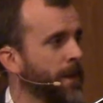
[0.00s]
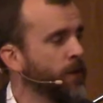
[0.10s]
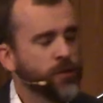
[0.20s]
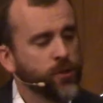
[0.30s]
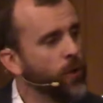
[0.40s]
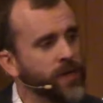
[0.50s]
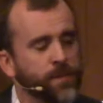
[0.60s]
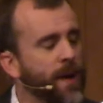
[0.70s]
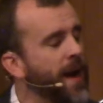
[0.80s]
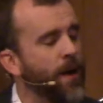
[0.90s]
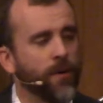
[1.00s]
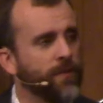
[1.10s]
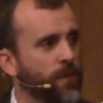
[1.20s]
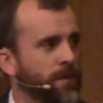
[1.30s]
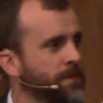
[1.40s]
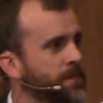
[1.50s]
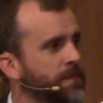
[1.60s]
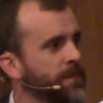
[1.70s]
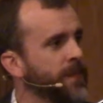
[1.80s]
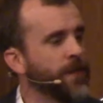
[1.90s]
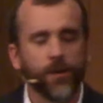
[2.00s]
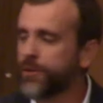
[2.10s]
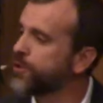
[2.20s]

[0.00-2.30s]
Your story is powerful. Your